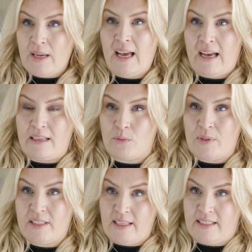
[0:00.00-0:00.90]
we had
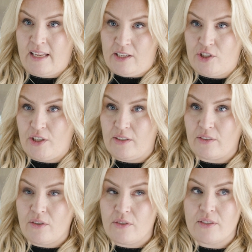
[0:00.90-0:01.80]
was this kitchen,
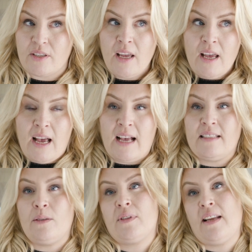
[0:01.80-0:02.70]
because
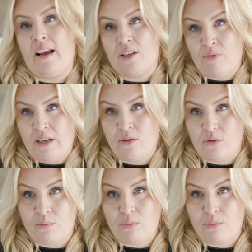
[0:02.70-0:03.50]
as it was an ex-rental